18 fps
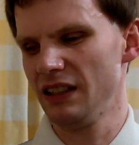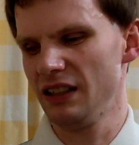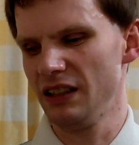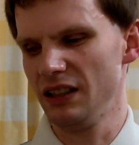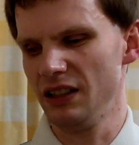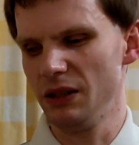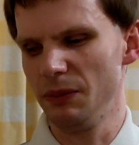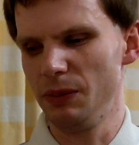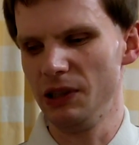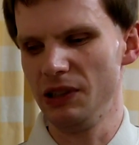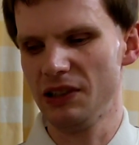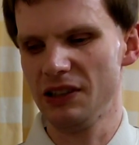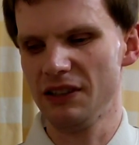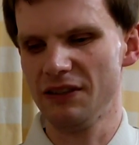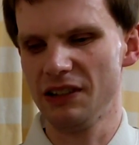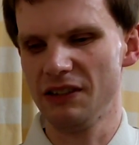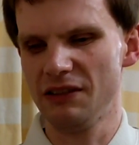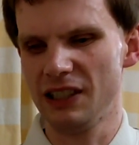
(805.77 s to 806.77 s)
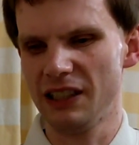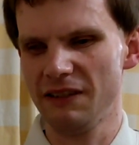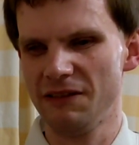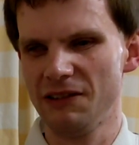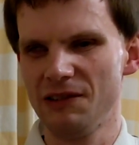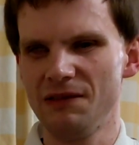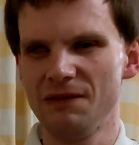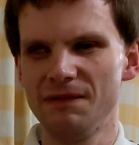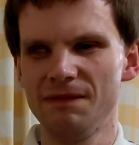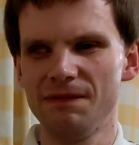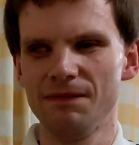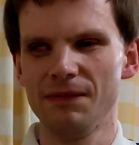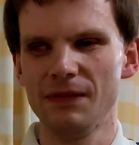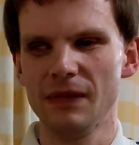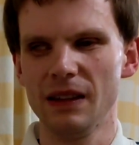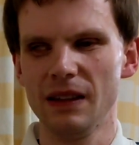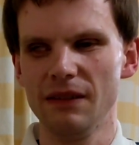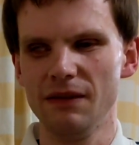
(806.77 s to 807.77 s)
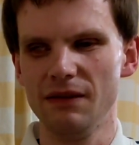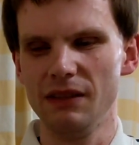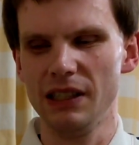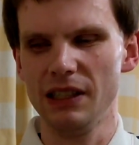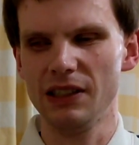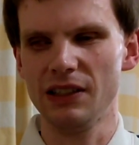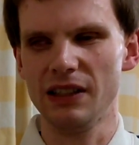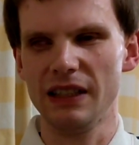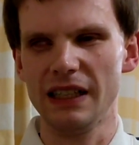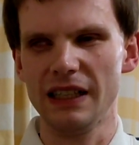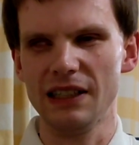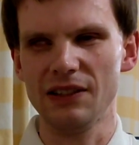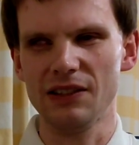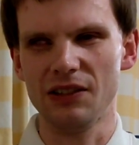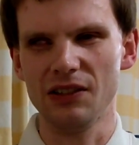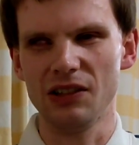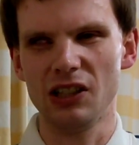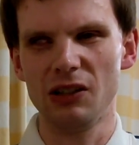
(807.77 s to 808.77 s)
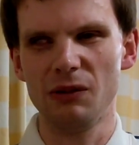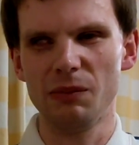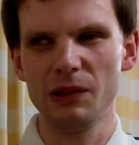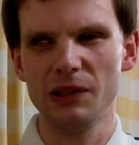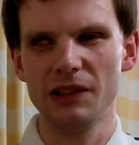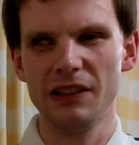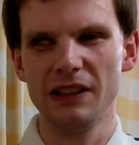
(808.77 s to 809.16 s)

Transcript: the butt of the rifle, which has on top